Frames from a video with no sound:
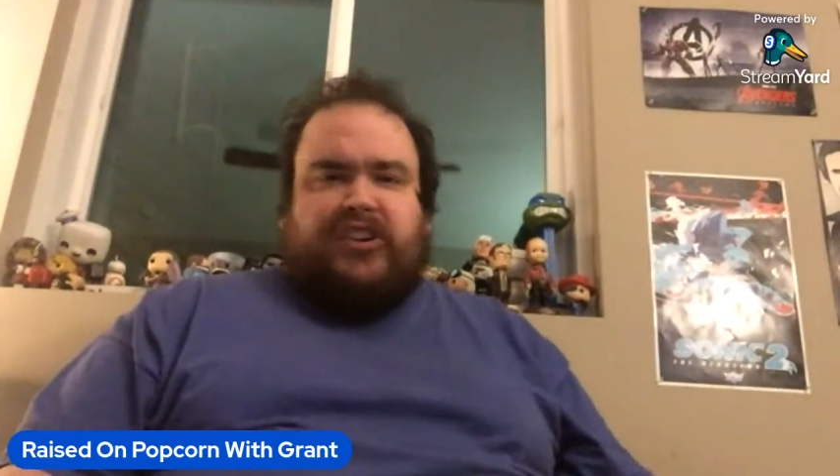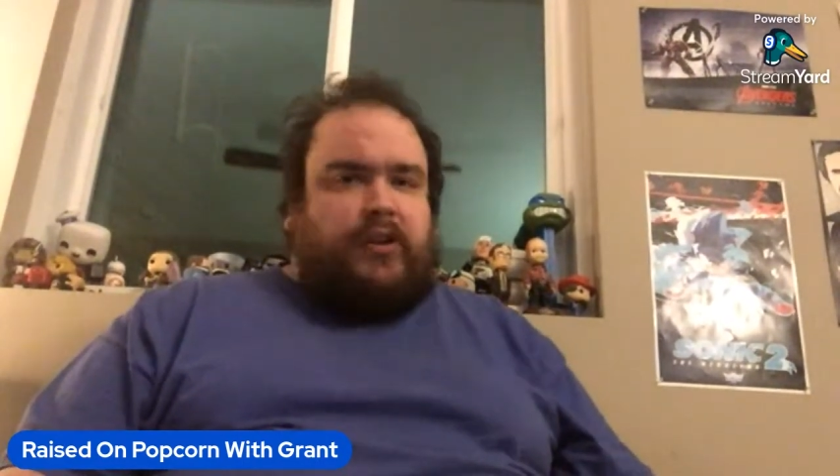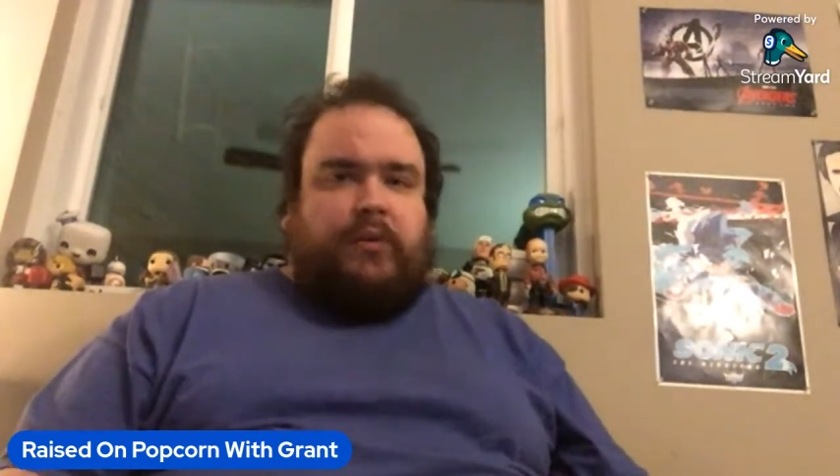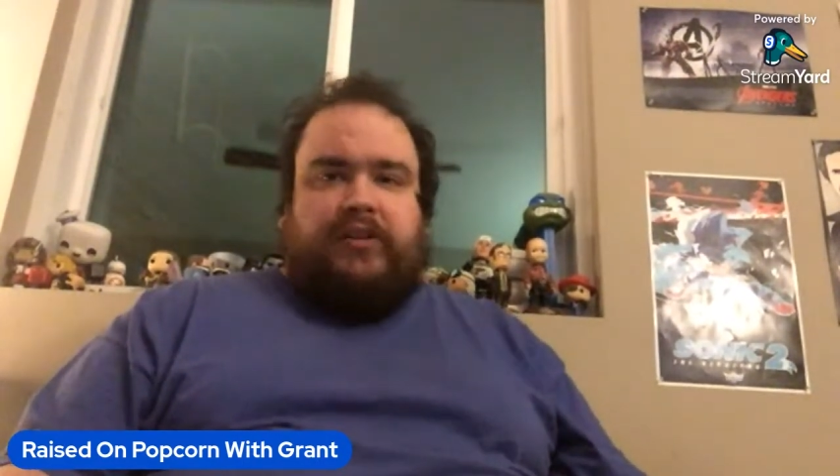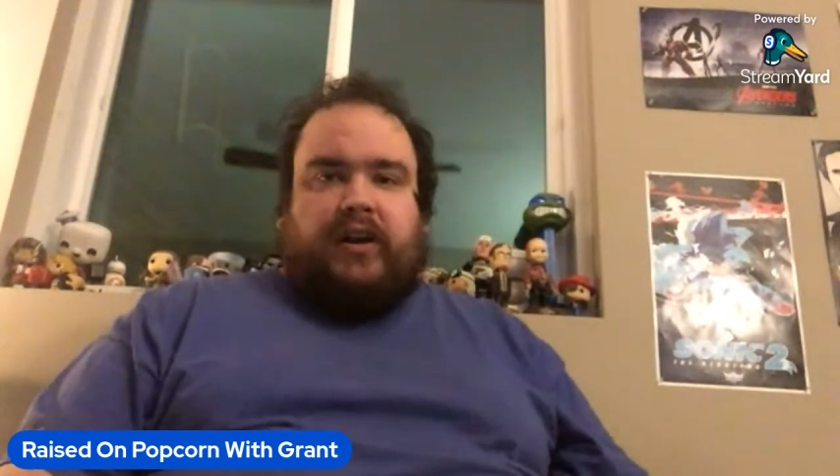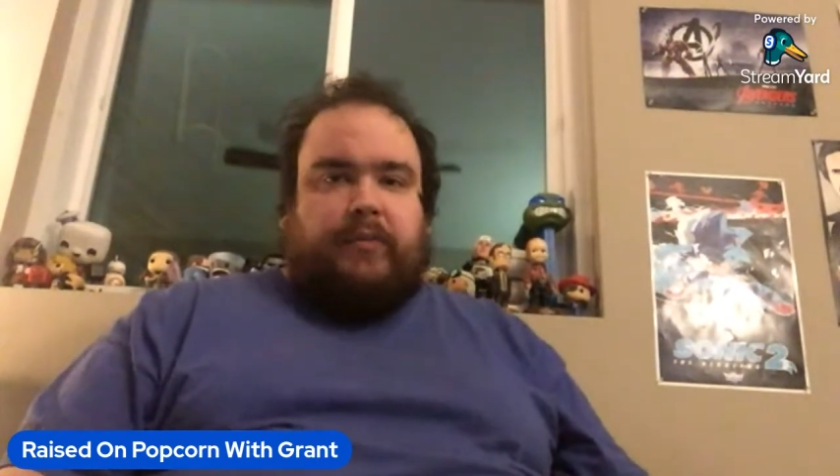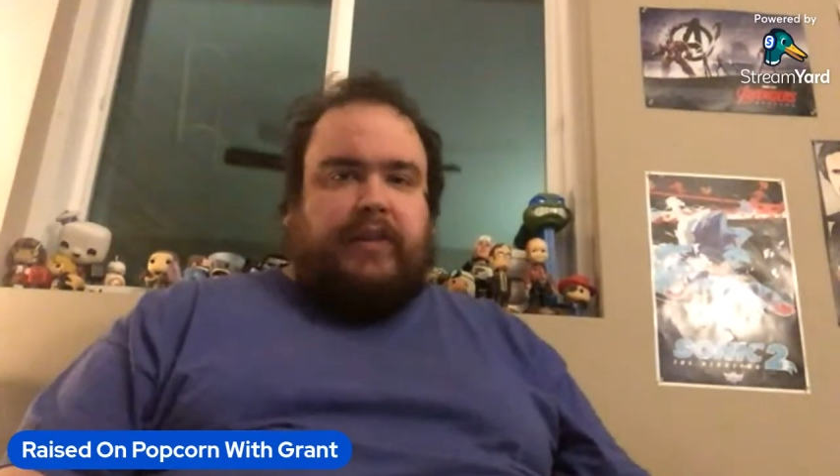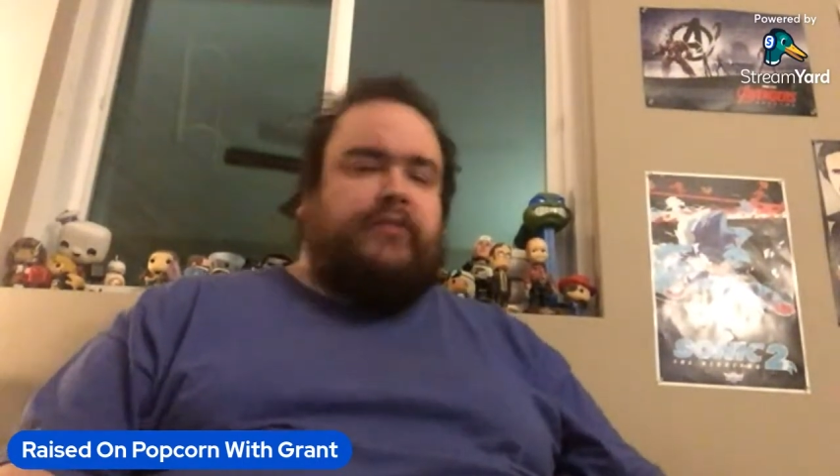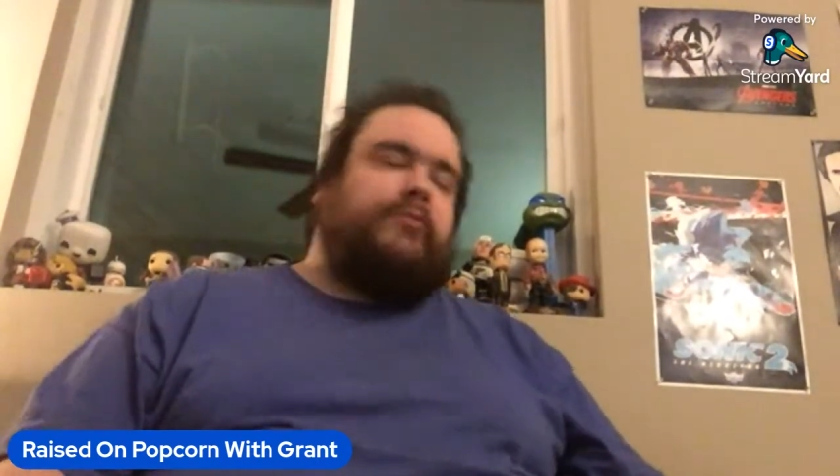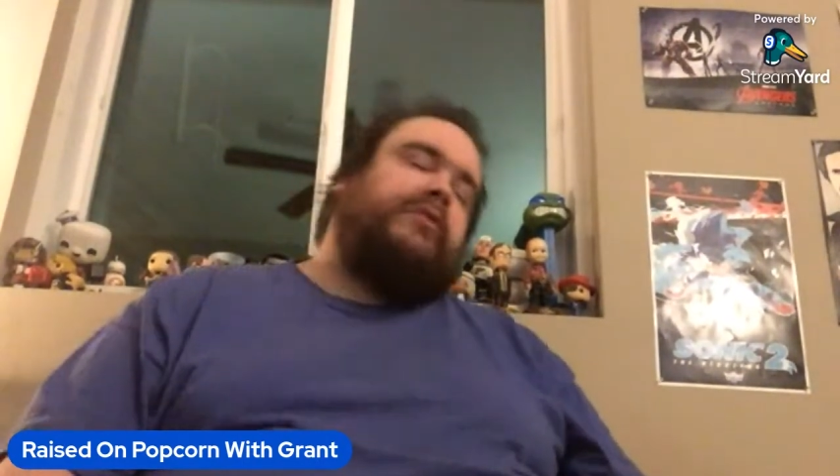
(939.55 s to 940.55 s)
I don't want to talk about
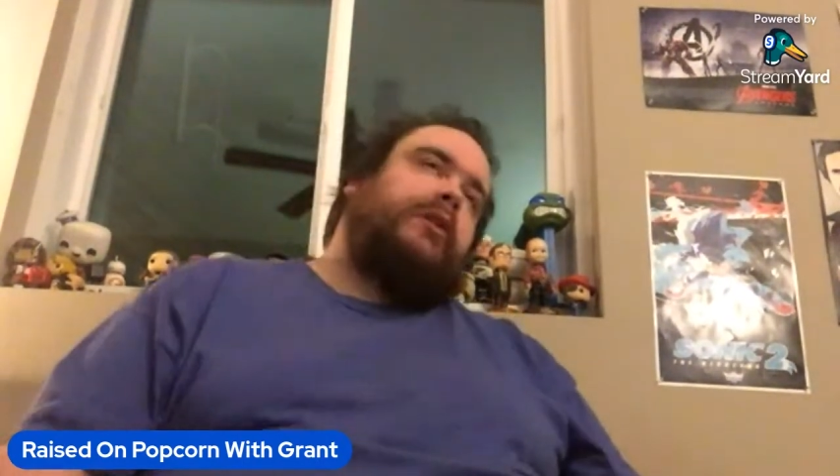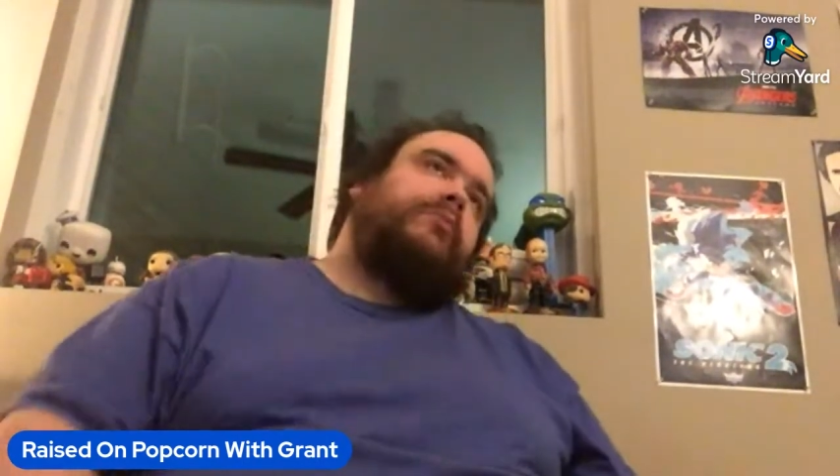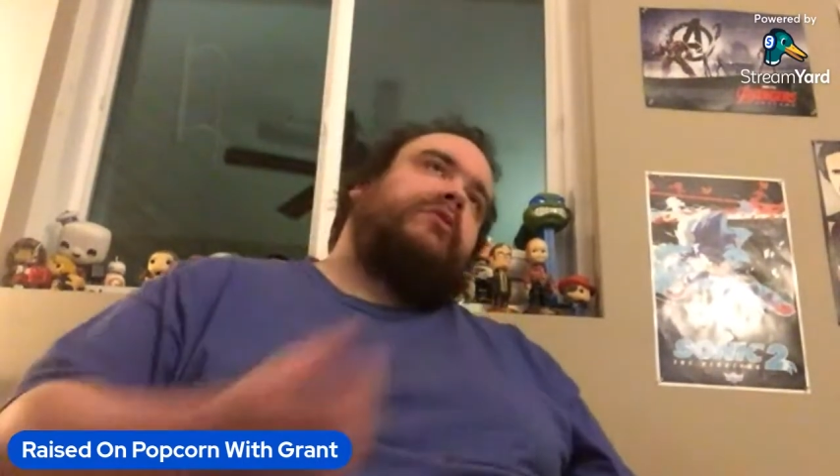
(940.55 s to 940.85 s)
this movie anymore.